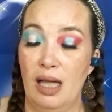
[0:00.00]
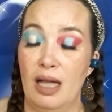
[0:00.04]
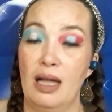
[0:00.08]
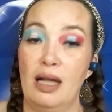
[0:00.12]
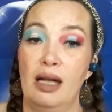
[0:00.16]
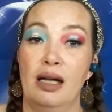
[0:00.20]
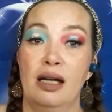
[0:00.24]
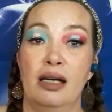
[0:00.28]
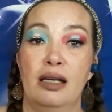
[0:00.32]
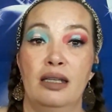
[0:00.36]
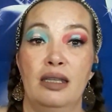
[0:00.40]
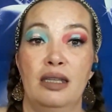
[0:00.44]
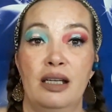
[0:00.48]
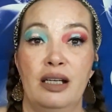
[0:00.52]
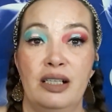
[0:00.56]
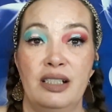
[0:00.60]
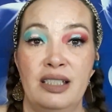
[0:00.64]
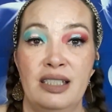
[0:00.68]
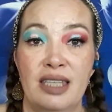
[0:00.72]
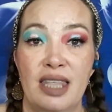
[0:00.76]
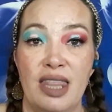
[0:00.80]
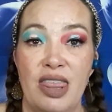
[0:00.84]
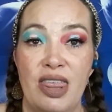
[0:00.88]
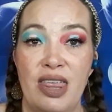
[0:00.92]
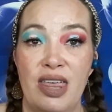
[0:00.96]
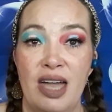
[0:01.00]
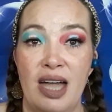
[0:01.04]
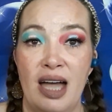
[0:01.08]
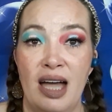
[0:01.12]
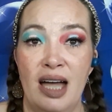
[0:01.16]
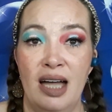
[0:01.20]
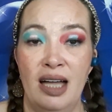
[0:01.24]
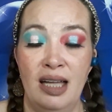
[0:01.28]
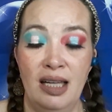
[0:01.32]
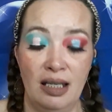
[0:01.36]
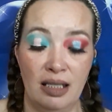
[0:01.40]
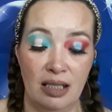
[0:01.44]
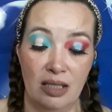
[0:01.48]
And there's
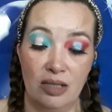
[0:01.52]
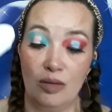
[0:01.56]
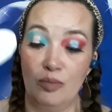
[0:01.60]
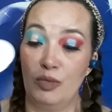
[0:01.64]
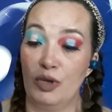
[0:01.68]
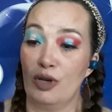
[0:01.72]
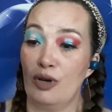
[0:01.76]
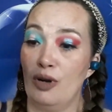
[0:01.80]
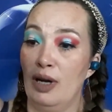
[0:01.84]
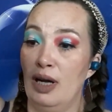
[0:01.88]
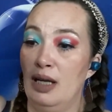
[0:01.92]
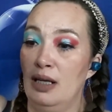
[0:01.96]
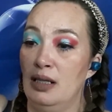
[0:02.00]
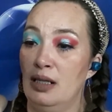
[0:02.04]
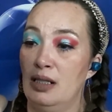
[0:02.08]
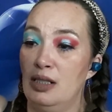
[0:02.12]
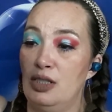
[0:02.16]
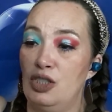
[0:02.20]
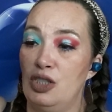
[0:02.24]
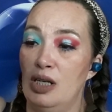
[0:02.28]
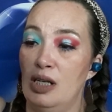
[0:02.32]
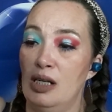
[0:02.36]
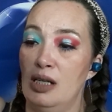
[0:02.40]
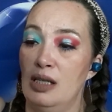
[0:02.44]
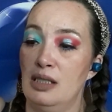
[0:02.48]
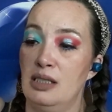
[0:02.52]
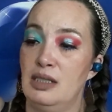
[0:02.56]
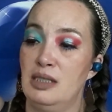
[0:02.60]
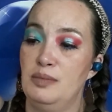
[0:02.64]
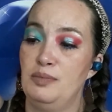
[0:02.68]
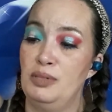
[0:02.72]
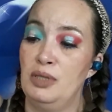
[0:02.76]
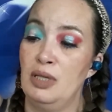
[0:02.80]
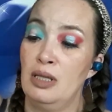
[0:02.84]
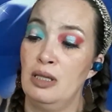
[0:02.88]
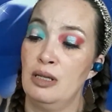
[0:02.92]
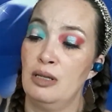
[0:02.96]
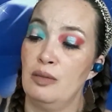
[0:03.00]
that. So I'm gonna go ahead and
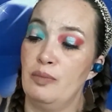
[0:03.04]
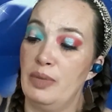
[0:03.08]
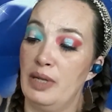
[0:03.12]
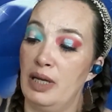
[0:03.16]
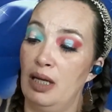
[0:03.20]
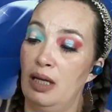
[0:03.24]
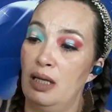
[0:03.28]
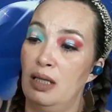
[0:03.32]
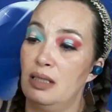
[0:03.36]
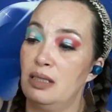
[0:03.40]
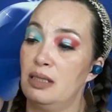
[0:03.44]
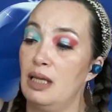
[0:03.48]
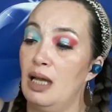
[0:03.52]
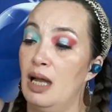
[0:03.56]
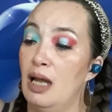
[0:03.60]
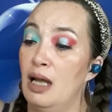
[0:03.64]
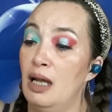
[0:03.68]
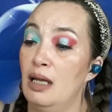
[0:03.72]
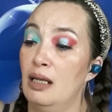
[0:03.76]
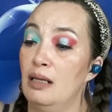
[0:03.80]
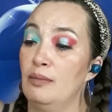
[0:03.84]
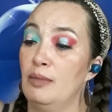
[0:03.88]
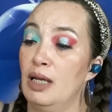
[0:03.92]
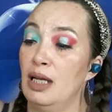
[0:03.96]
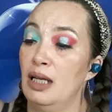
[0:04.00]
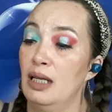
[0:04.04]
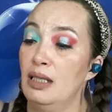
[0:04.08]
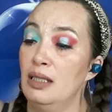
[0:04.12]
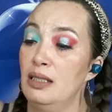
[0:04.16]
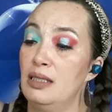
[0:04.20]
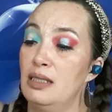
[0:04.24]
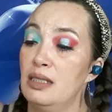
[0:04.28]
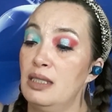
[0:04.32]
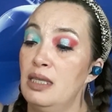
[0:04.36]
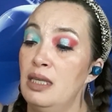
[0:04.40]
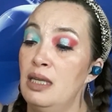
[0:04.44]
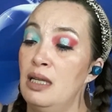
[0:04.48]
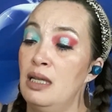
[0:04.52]
just put a little bit on my
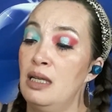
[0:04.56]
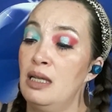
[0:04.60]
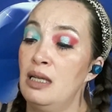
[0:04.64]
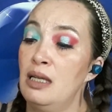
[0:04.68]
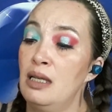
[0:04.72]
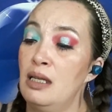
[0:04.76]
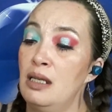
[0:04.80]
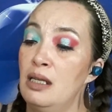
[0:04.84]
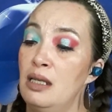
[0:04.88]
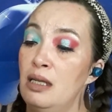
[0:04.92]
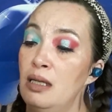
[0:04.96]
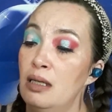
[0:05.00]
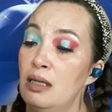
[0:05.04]
skin.